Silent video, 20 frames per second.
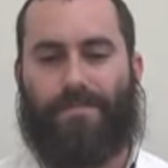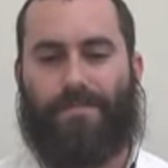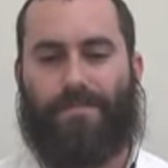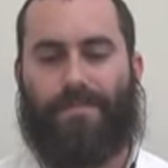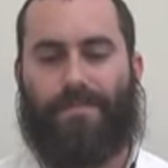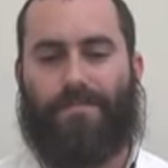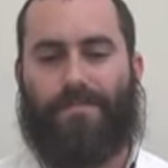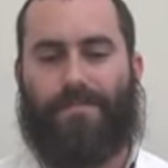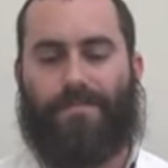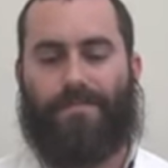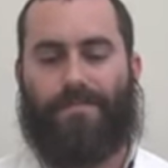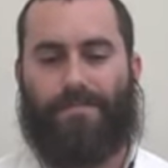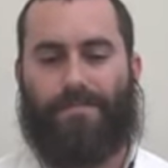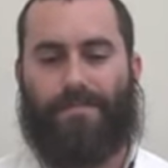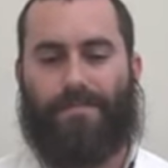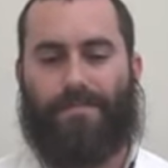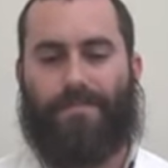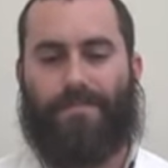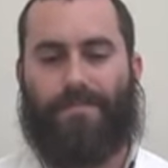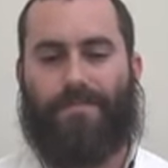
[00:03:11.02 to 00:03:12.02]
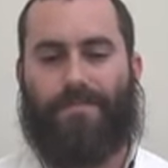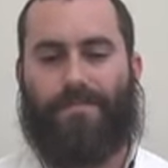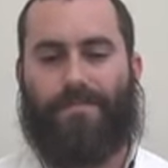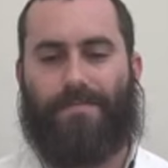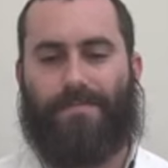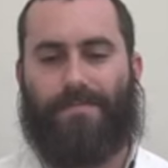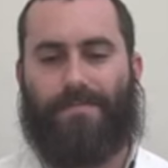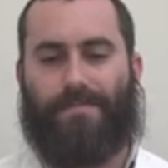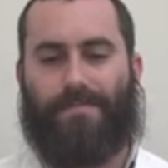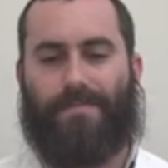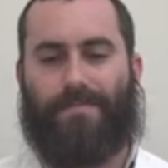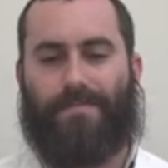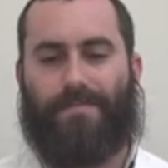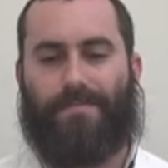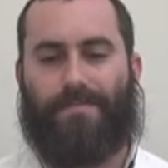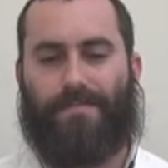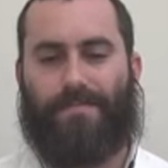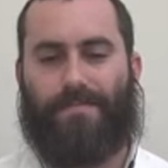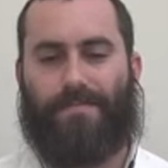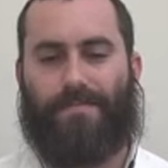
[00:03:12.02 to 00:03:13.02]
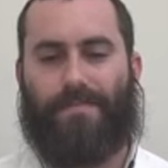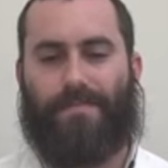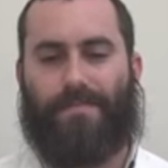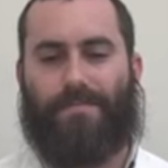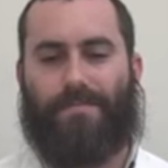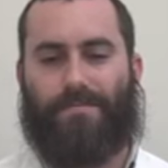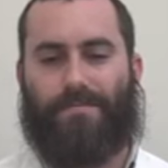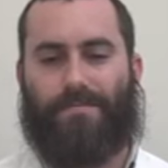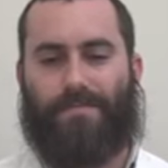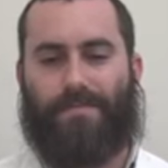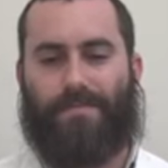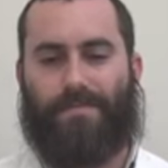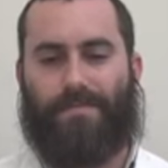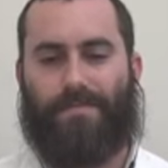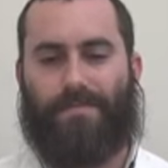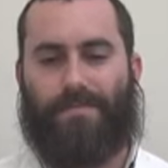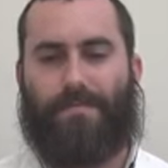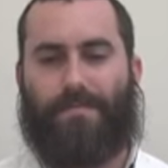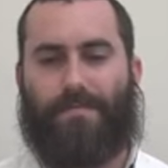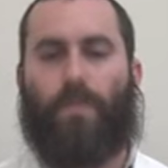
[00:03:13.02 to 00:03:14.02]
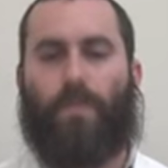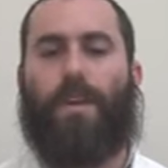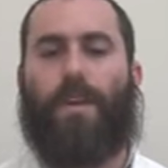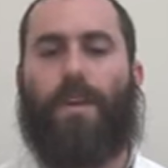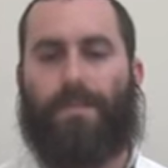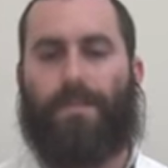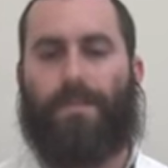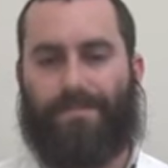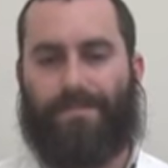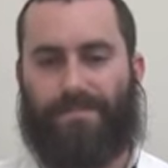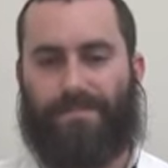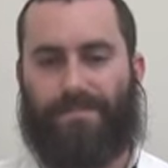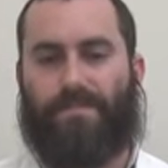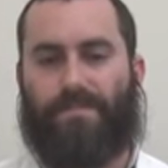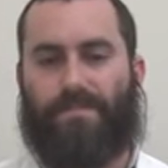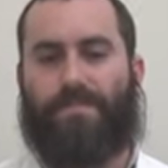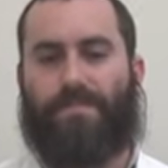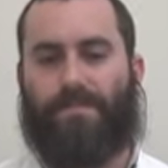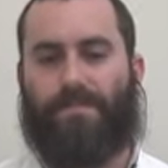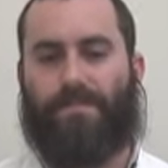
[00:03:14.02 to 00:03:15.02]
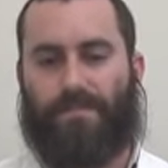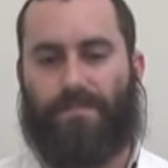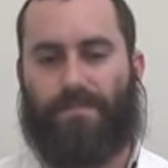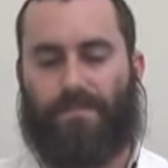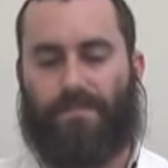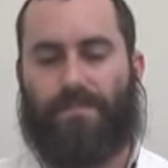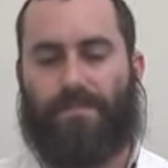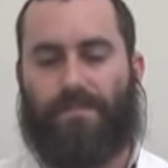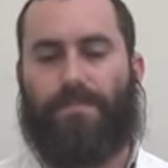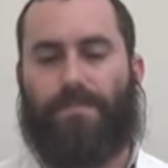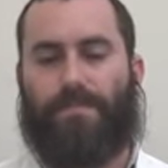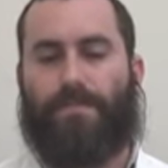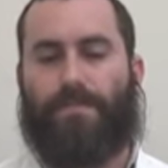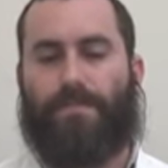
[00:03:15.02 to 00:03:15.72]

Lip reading: [no speech]